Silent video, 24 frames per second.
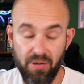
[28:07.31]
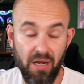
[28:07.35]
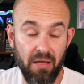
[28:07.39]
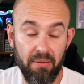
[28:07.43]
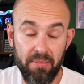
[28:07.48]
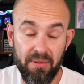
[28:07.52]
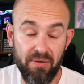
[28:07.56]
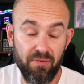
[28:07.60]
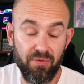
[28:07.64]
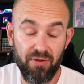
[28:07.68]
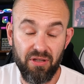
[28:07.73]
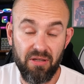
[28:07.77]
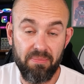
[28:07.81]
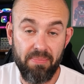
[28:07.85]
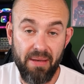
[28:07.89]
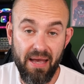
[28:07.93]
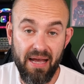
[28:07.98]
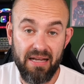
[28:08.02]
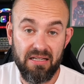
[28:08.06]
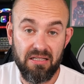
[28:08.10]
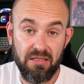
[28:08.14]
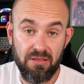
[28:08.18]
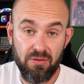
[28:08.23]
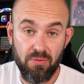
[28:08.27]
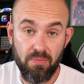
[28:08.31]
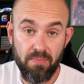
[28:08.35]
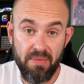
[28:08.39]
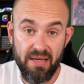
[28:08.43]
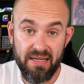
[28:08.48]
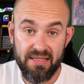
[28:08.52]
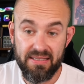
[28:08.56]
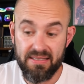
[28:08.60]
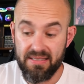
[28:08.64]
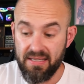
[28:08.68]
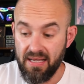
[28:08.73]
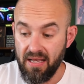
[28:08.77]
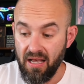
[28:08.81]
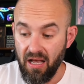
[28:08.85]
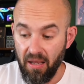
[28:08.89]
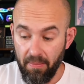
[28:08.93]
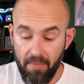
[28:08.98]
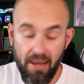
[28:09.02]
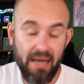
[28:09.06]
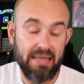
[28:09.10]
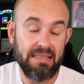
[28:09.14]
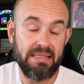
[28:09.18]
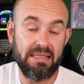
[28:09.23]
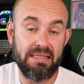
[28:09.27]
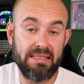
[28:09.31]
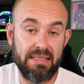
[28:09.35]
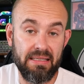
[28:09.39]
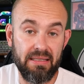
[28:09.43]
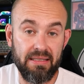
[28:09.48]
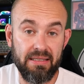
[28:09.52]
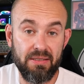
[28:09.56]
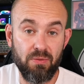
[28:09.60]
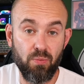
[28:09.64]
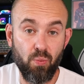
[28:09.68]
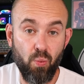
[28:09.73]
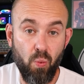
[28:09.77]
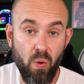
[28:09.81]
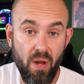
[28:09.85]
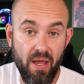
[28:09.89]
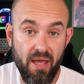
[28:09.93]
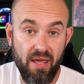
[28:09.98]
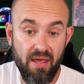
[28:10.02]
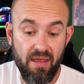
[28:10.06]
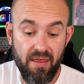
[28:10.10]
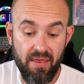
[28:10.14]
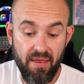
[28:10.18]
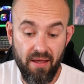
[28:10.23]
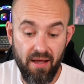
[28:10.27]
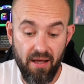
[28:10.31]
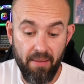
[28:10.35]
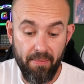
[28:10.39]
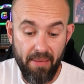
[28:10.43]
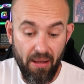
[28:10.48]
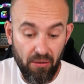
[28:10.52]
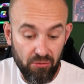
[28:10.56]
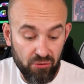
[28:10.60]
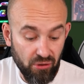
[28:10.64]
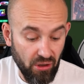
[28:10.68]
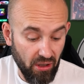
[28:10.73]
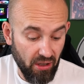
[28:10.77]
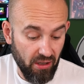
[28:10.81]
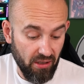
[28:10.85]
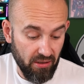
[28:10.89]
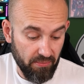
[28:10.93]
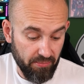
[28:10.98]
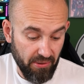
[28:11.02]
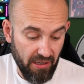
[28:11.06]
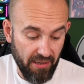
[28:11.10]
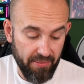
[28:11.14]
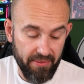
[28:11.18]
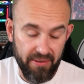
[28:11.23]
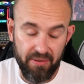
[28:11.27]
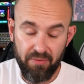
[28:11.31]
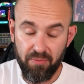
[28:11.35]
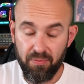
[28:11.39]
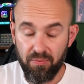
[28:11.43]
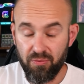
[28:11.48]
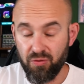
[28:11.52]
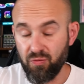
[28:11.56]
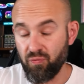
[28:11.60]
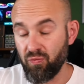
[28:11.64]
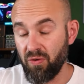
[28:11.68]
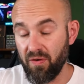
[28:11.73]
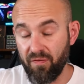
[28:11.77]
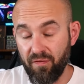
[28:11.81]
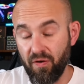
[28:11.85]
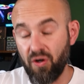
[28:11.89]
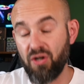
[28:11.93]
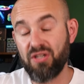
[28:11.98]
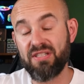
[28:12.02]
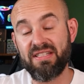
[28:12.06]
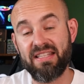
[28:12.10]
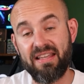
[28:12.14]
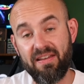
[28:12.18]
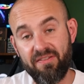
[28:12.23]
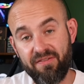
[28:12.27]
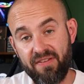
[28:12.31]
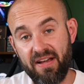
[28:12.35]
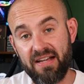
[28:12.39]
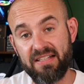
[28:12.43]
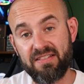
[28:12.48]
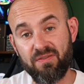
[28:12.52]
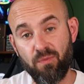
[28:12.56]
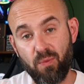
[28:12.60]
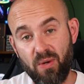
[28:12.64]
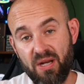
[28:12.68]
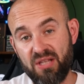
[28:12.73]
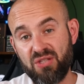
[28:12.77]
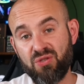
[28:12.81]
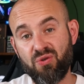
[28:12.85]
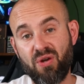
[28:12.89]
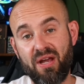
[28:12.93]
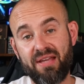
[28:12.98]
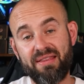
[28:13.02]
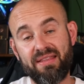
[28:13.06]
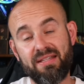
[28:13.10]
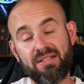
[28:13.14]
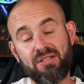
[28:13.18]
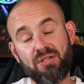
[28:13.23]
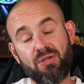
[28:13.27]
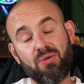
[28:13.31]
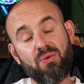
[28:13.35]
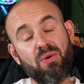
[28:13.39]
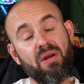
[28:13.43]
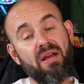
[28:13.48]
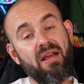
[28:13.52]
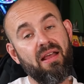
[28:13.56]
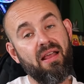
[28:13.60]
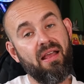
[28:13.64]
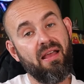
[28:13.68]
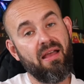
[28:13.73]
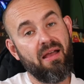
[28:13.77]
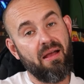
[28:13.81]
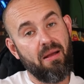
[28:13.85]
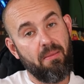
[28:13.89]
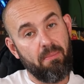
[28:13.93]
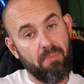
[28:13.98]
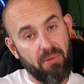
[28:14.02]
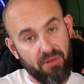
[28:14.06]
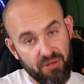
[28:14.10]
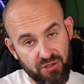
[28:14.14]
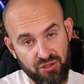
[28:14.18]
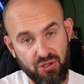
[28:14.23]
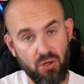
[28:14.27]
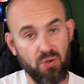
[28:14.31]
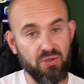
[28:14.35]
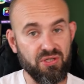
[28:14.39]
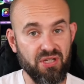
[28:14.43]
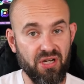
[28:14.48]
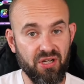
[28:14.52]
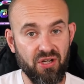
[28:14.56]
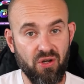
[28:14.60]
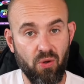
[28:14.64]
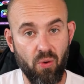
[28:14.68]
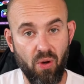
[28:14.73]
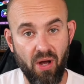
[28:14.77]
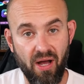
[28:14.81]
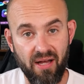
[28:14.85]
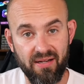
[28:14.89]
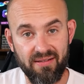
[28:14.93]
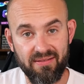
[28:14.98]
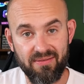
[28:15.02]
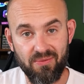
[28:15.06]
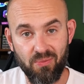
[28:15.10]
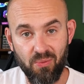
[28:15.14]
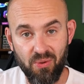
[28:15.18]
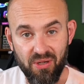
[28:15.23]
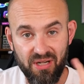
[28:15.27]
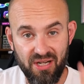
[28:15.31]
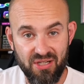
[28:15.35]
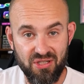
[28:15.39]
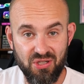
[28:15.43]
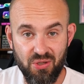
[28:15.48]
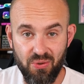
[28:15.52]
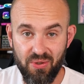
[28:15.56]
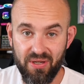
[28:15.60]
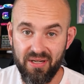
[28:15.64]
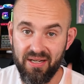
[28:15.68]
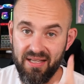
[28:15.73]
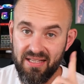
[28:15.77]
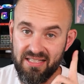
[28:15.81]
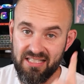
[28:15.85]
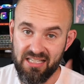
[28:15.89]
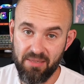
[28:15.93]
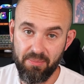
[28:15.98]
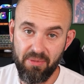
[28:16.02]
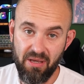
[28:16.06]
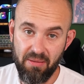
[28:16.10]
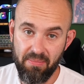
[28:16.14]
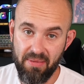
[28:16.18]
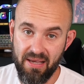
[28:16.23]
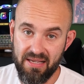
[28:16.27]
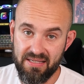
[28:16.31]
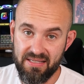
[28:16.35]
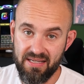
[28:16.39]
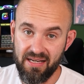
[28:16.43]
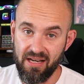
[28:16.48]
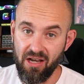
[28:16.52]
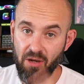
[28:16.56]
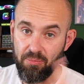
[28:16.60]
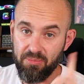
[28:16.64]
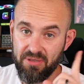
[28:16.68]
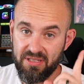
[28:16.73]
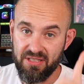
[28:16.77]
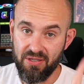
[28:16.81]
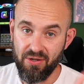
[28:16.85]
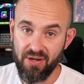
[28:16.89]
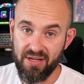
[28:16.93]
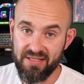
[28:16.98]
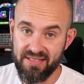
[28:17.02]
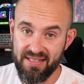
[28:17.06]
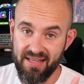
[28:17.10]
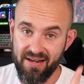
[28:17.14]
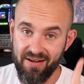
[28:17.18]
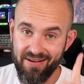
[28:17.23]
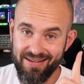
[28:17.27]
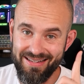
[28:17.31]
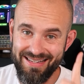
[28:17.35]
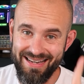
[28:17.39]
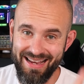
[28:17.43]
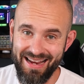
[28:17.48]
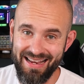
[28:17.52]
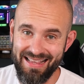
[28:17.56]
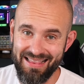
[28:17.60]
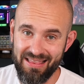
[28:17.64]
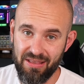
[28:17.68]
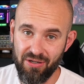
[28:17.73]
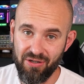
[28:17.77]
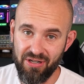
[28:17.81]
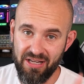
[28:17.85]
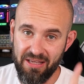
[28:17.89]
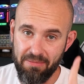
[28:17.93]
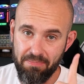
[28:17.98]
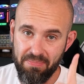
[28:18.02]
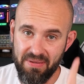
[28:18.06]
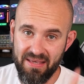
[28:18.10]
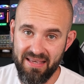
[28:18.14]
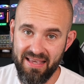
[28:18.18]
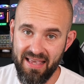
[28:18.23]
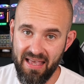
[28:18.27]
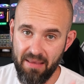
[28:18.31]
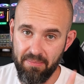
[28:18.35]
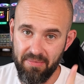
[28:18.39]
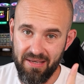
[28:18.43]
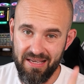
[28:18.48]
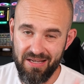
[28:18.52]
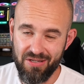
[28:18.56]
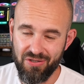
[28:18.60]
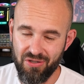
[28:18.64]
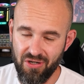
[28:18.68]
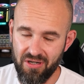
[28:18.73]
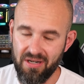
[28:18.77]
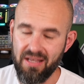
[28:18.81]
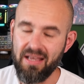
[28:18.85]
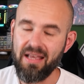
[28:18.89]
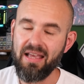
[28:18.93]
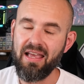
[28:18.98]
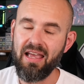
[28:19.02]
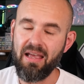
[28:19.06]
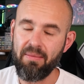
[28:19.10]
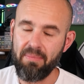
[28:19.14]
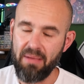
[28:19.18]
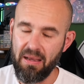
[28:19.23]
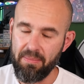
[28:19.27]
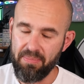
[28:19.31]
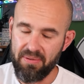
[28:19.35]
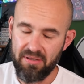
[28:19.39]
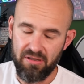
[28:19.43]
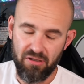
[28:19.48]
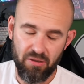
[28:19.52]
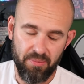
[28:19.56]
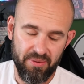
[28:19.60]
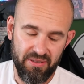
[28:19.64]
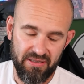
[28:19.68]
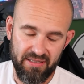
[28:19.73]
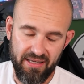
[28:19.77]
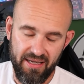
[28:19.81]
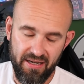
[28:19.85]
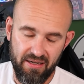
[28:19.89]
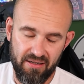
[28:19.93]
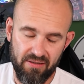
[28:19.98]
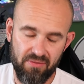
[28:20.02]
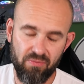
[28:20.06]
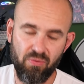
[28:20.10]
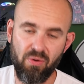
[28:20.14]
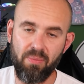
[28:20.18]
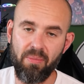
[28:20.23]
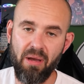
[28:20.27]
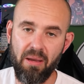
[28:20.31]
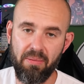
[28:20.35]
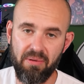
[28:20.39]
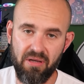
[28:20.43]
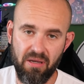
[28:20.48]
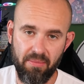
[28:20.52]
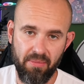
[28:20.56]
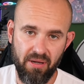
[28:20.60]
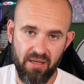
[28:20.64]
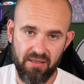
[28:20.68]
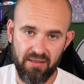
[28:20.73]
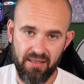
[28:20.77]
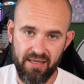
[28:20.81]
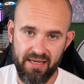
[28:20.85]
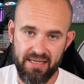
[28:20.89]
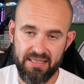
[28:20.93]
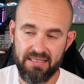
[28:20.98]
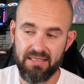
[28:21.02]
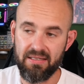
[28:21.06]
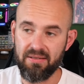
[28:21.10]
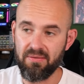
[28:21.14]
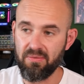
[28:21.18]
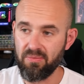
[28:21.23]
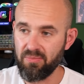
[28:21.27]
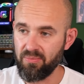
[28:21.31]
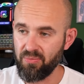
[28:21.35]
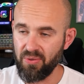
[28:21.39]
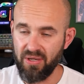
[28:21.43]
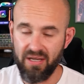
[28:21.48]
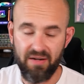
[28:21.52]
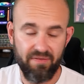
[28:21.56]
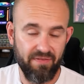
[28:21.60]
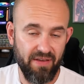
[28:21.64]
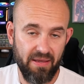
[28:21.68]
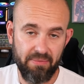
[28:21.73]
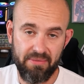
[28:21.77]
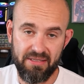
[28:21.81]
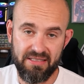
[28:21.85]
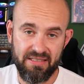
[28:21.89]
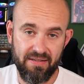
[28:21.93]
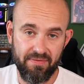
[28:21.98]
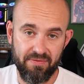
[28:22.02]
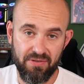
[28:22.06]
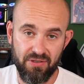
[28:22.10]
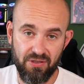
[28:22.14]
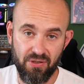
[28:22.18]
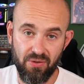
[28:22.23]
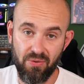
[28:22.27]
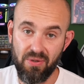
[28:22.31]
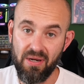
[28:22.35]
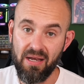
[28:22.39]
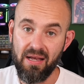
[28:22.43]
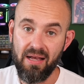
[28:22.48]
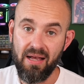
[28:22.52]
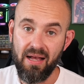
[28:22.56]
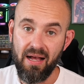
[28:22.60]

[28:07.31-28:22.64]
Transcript: probably be really bad to mix amoxicillin with um, alcohol and probably reverse the effects of what it's trying to do. But the show is going to go on. We're going to do it. It's going to be amazing. I hope to see you guys there at 9.30 p.m. Eastern. It might be a little bit later. We might come on late. We got family stuff to do.